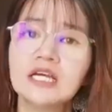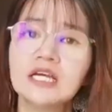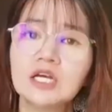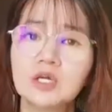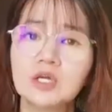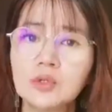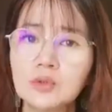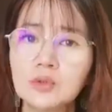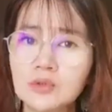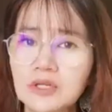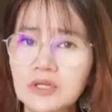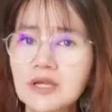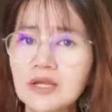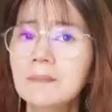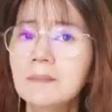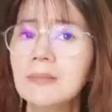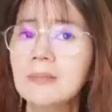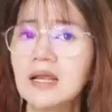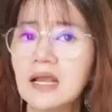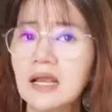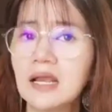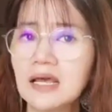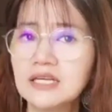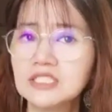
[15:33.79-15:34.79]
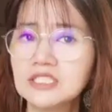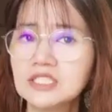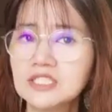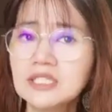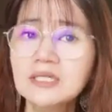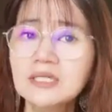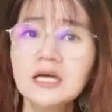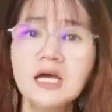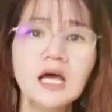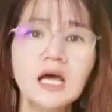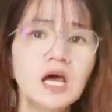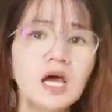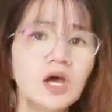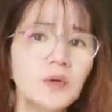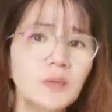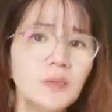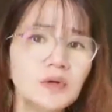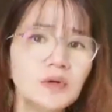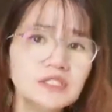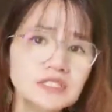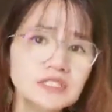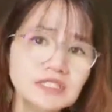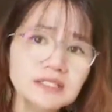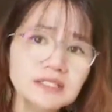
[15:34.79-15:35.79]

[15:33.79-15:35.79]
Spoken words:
including Malaysia, which